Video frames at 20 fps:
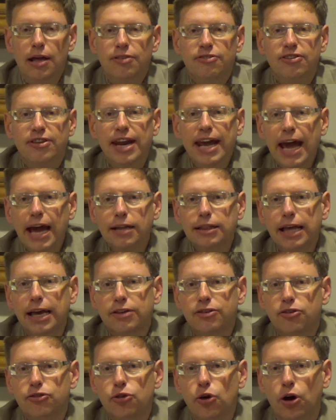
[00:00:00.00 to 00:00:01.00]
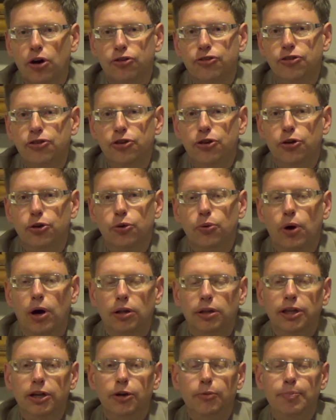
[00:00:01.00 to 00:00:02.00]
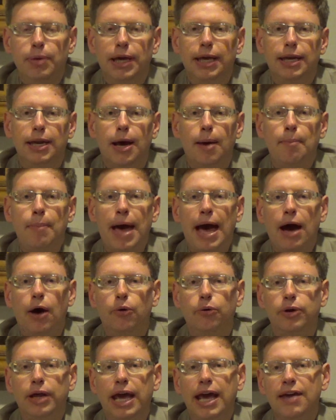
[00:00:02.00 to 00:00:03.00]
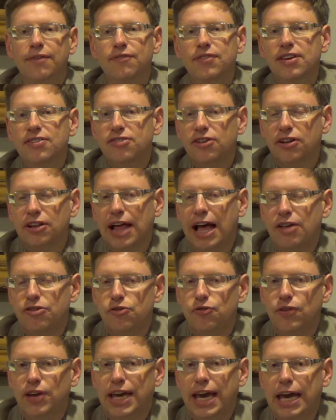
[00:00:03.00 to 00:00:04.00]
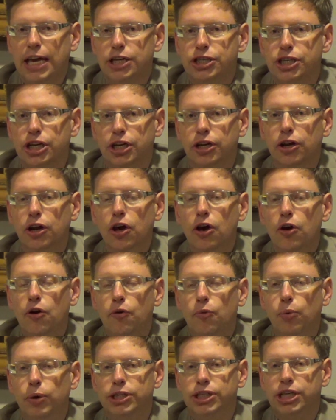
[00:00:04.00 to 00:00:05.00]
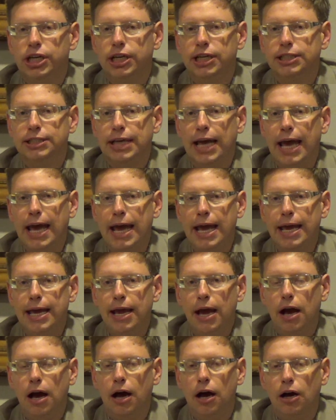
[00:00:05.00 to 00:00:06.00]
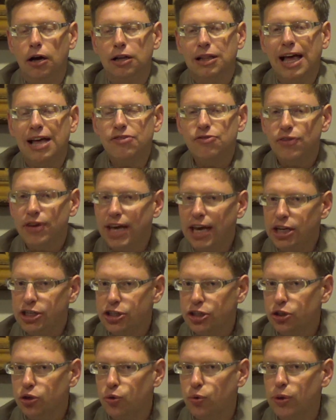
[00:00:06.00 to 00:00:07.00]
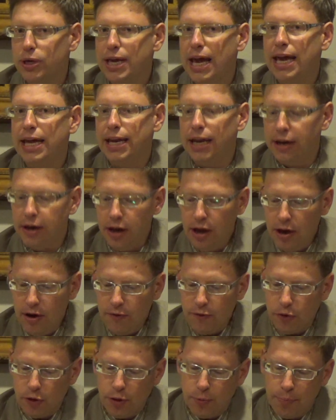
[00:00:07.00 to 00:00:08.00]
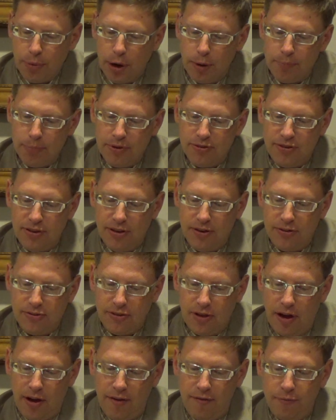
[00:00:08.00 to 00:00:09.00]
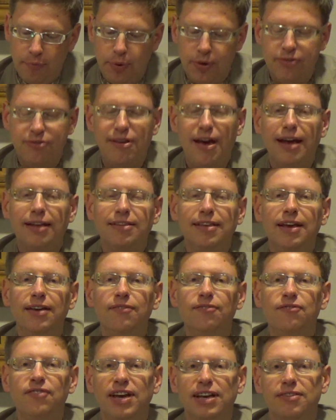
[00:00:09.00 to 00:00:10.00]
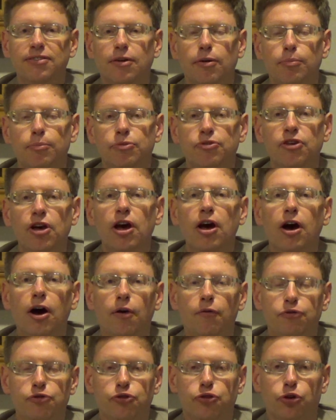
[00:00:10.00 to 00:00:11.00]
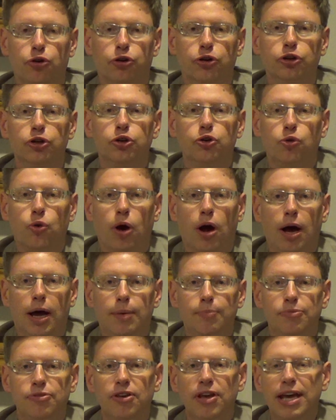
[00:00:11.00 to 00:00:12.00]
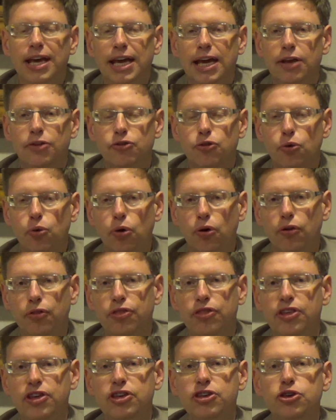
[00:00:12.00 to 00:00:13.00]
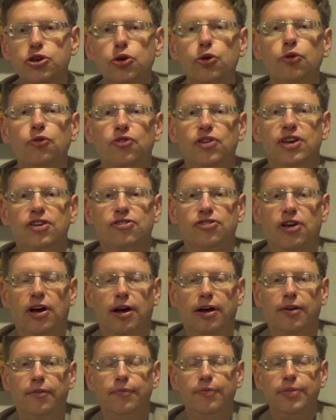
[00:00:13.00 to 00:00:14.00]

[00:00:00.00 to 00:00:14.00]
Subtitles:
Today I'd like to talk to you a little bit about a visa classification, which is a classification created for the purposes of protecting victims of certain crimes. It's called the U visa.